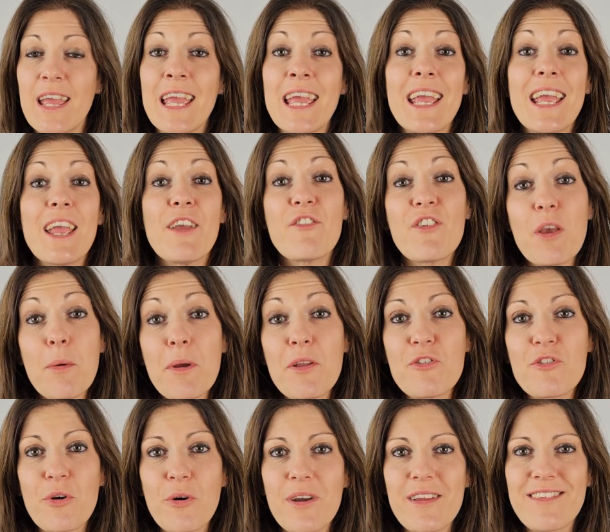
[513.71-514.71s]
If you
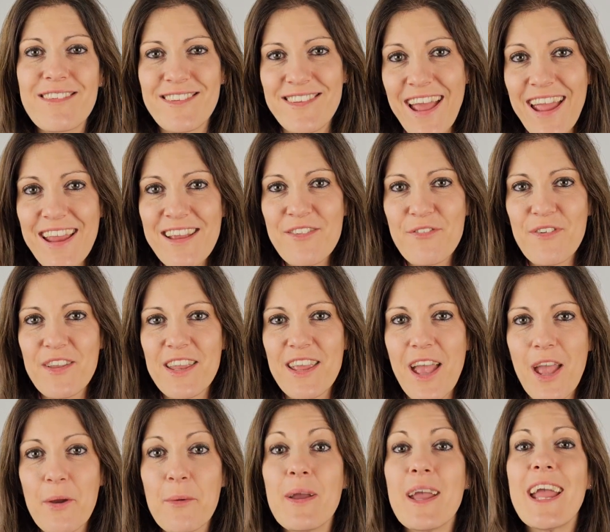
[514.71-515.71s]
enjoyed today's
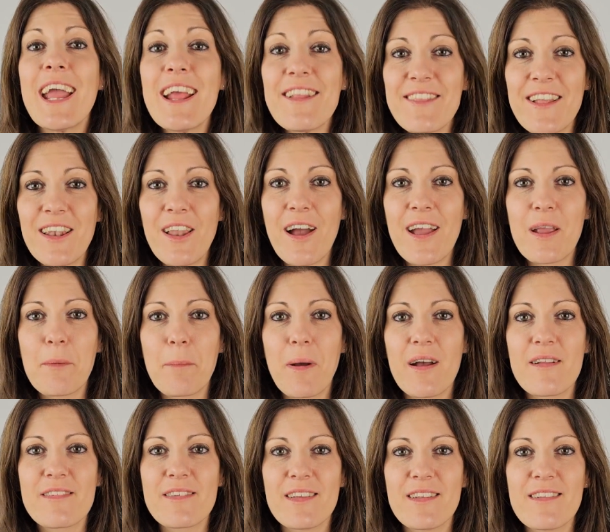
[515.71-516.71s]
video, hit the like
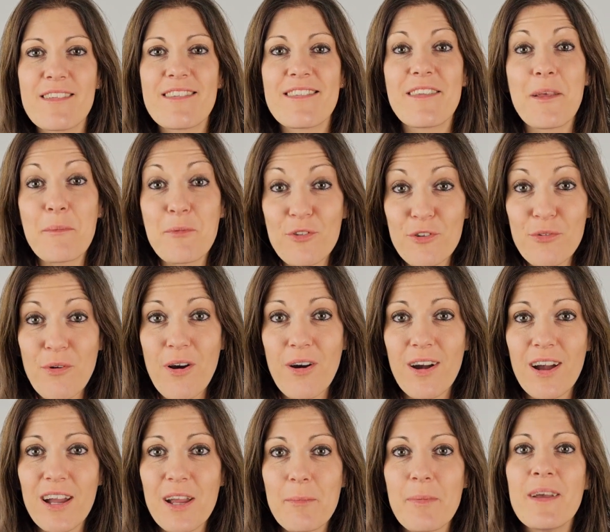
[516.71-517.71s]
button,
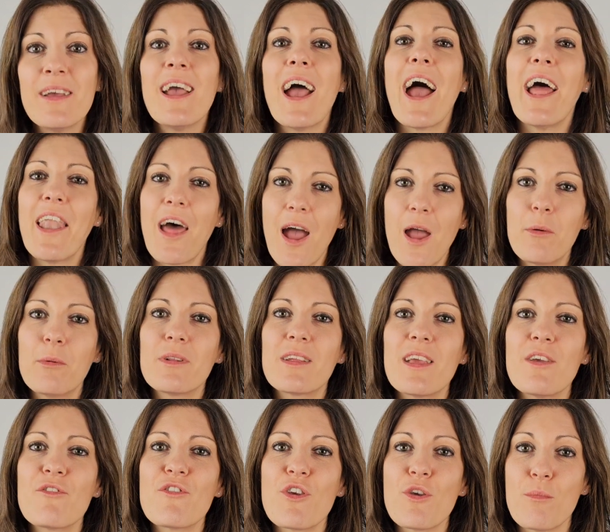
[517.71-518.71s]
subscribe, and I will
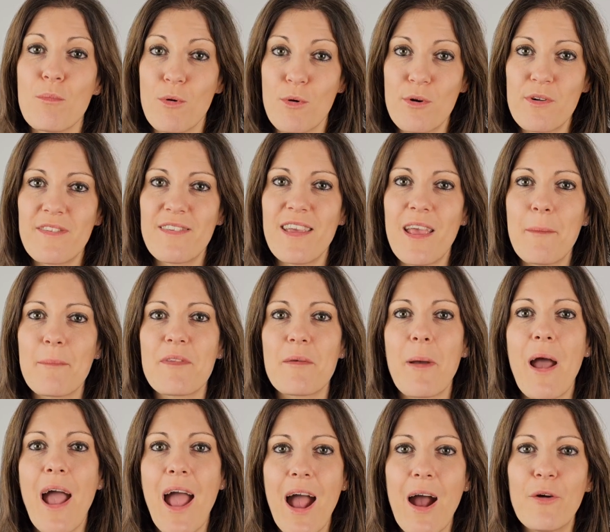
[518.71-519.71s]
give you more tips
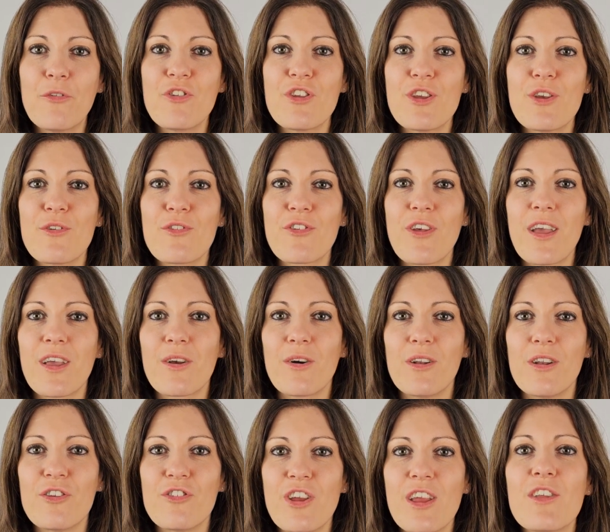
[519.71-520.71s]
about how to use
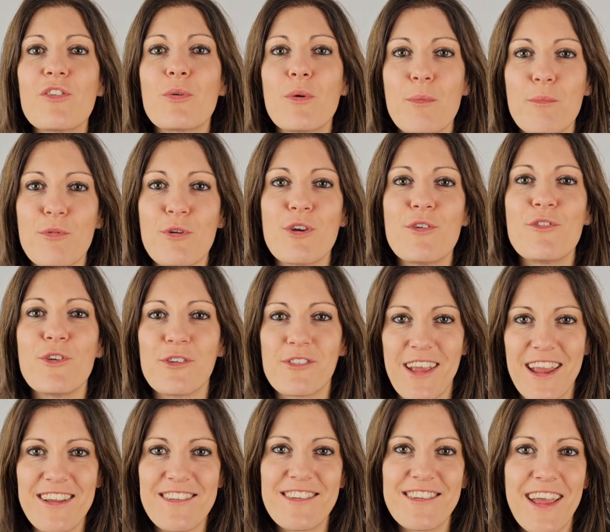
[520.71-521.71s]
psychology to improve your
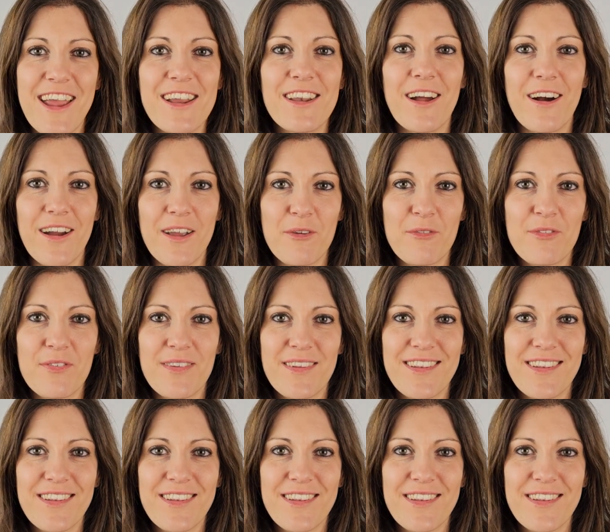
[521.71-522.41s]
day-to-day life.